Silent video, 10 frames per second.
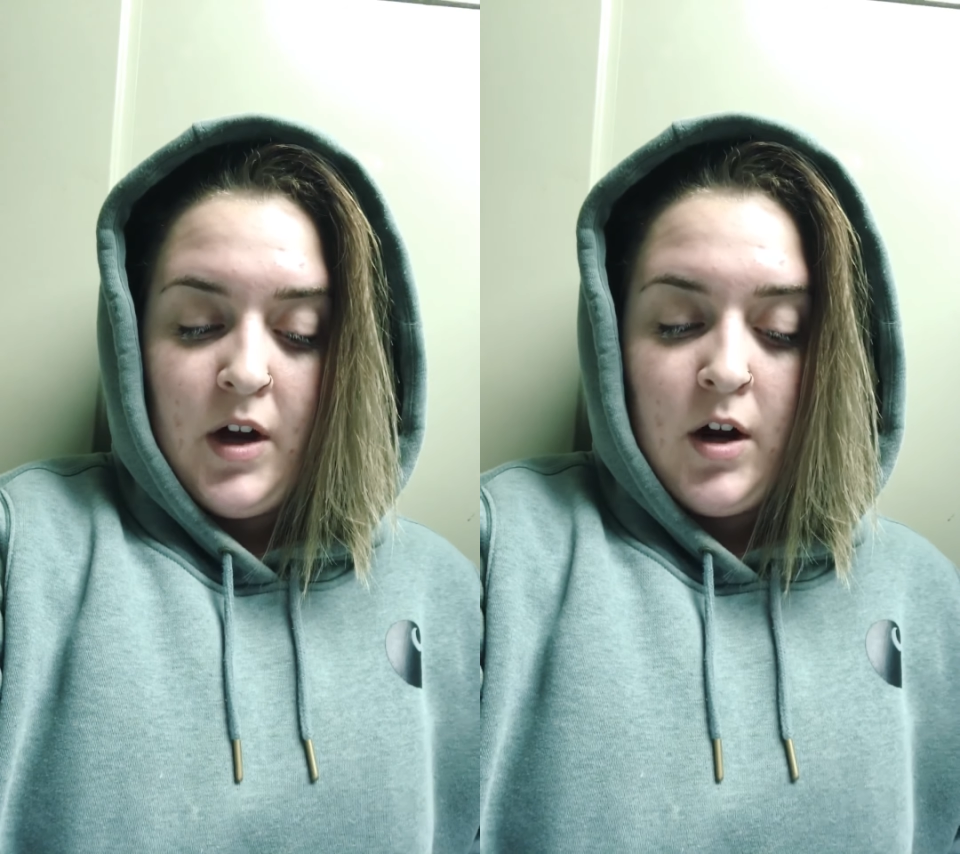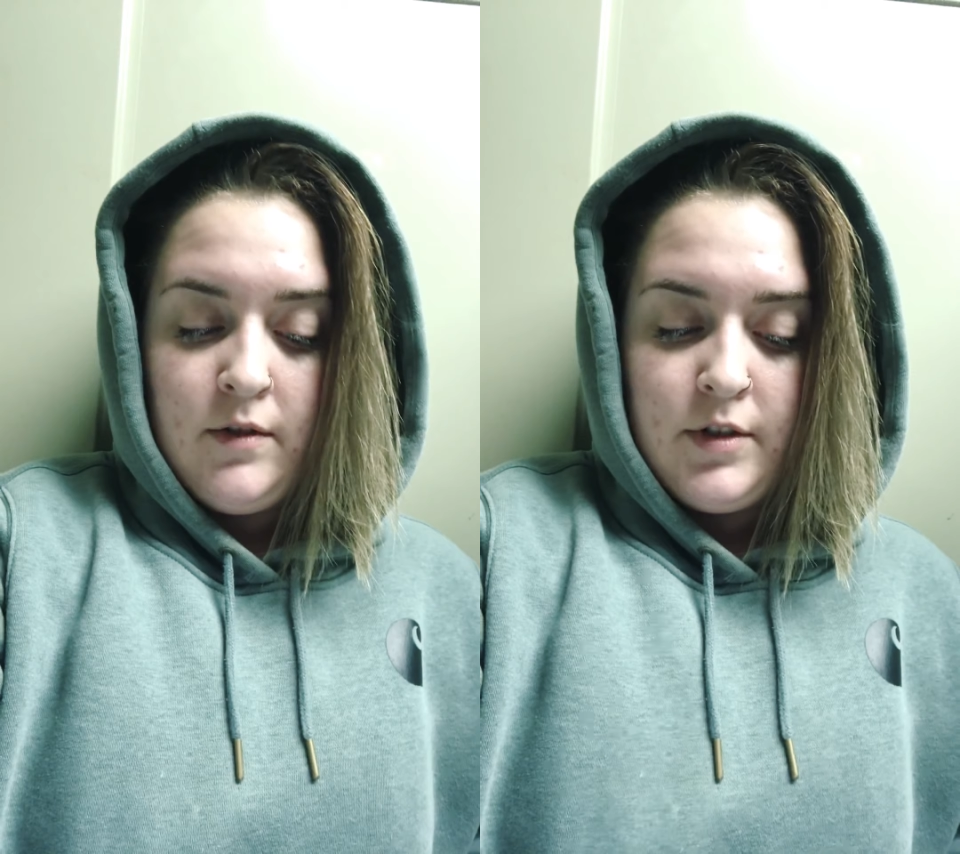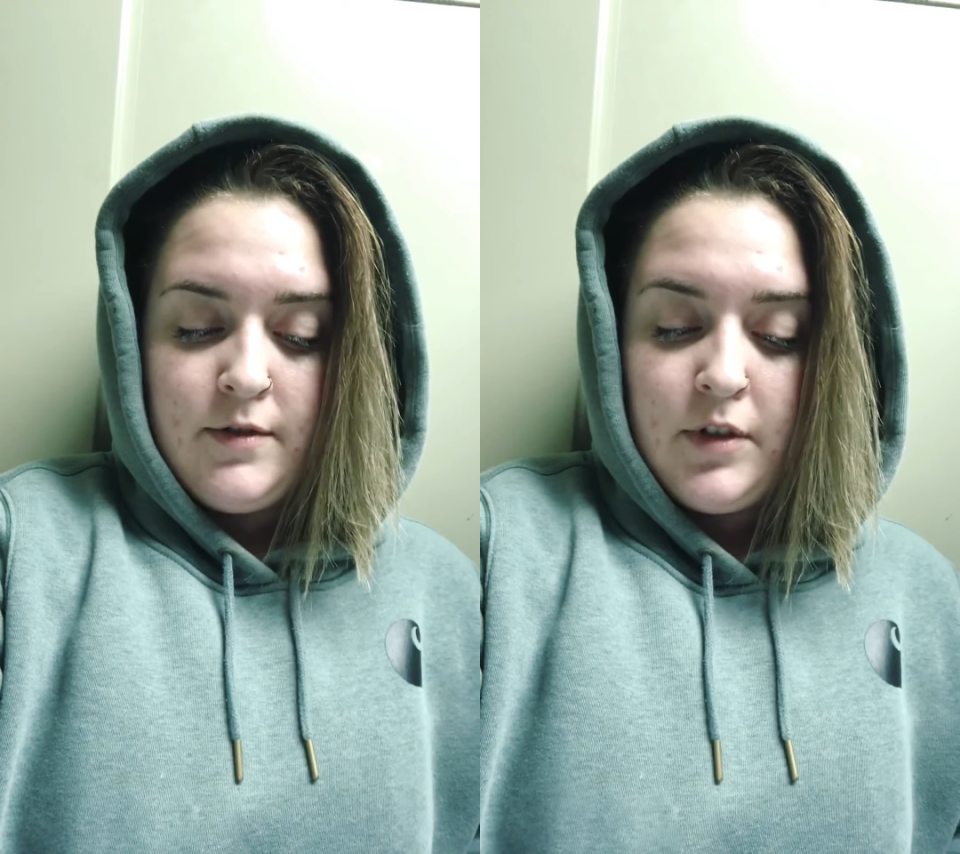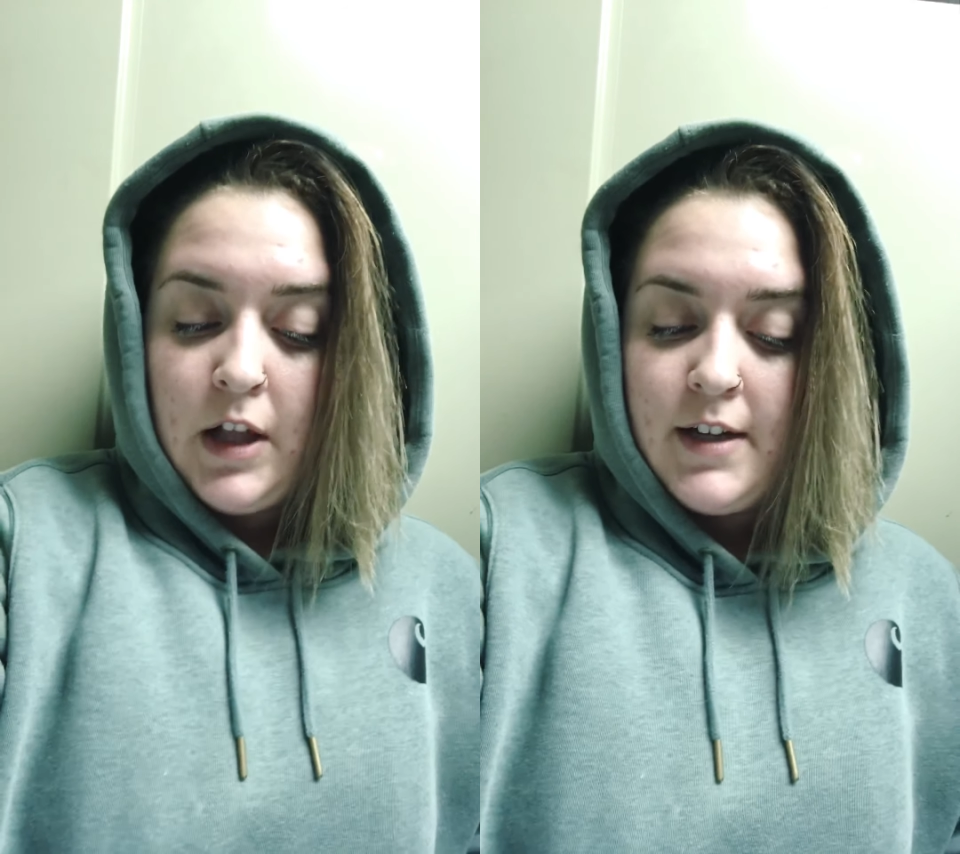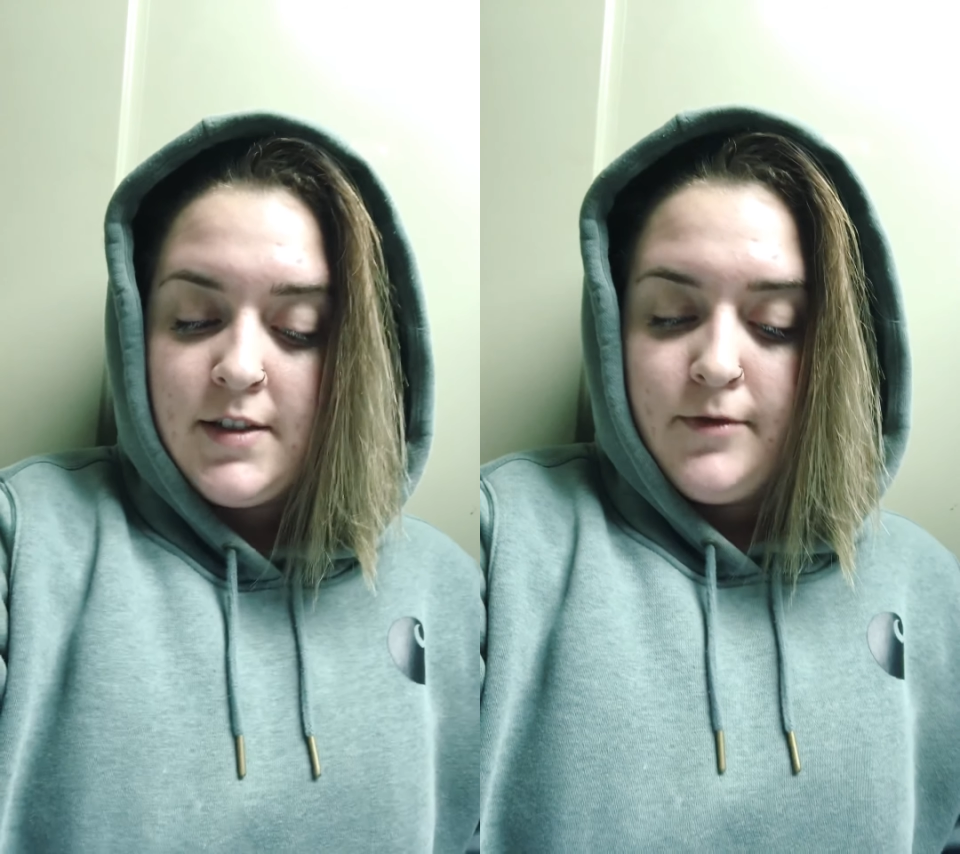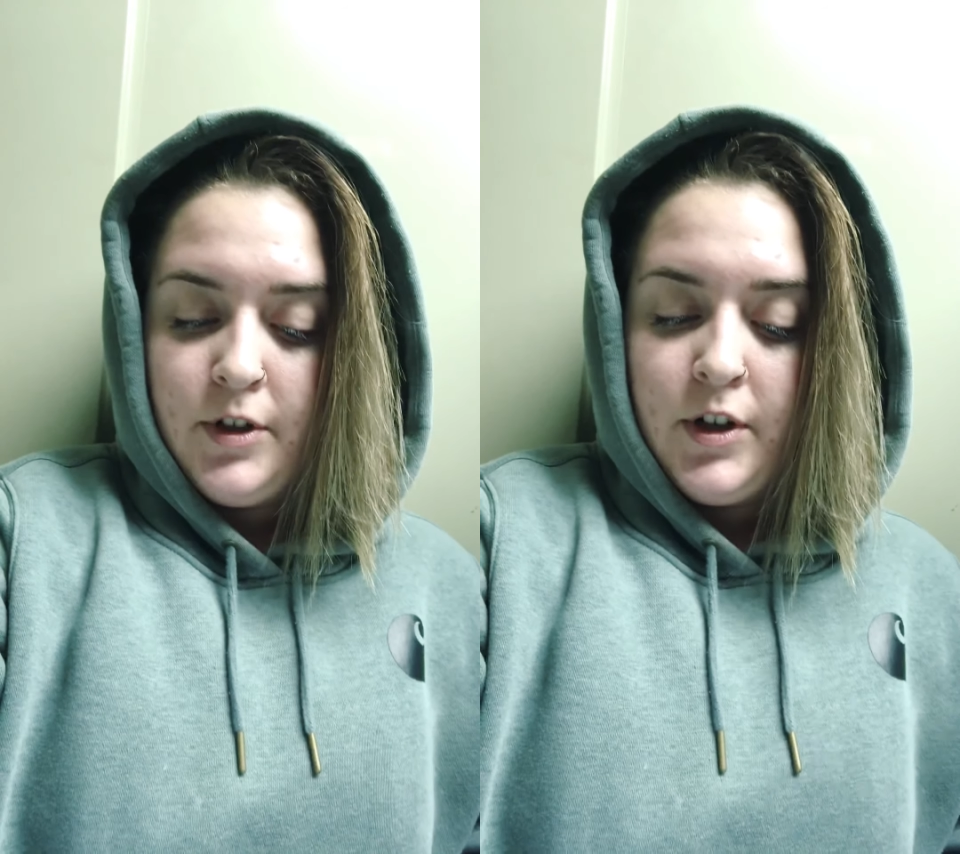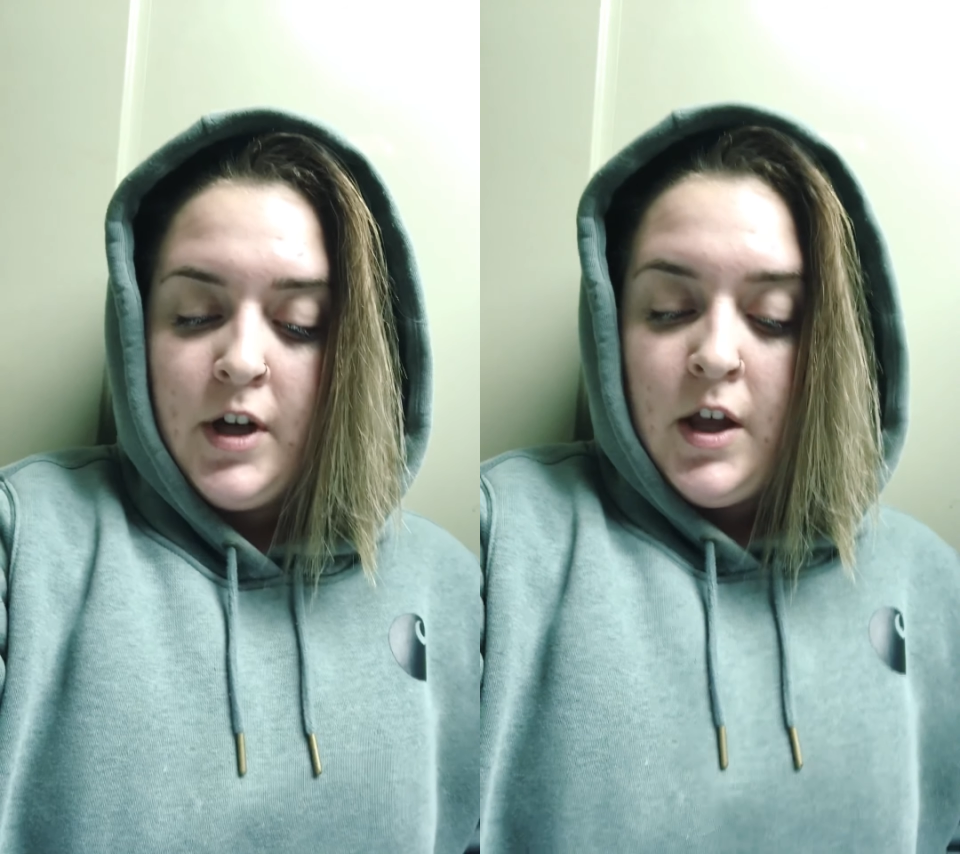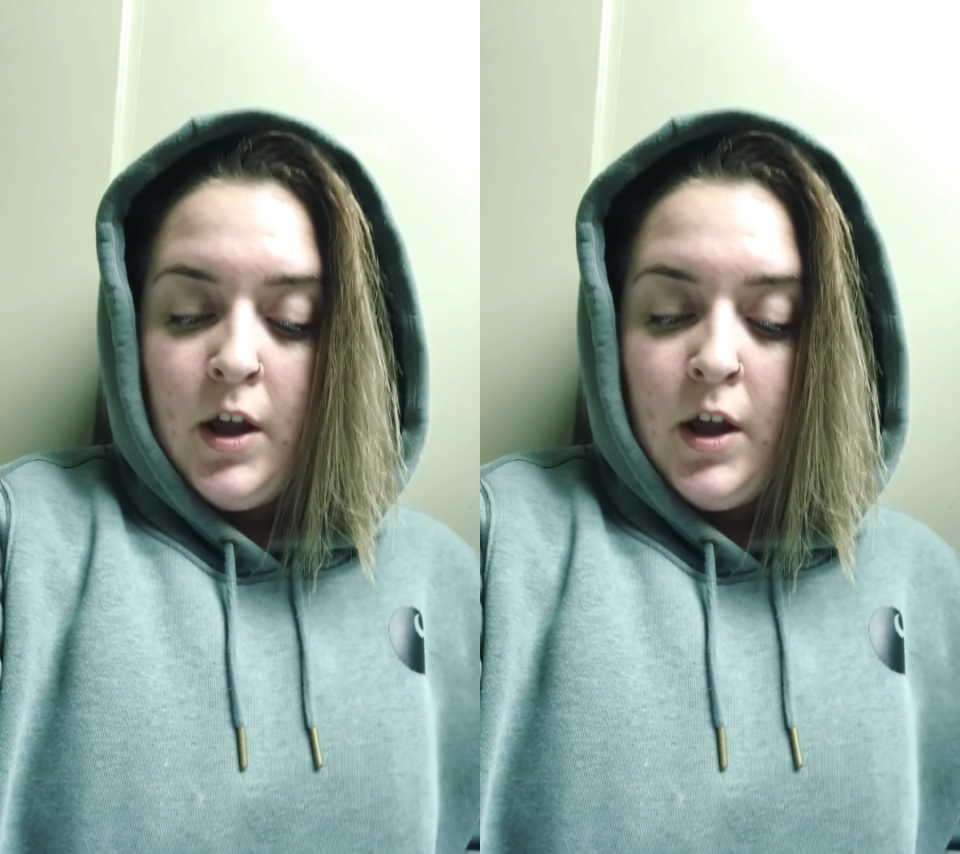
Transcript: the Harvard philosopher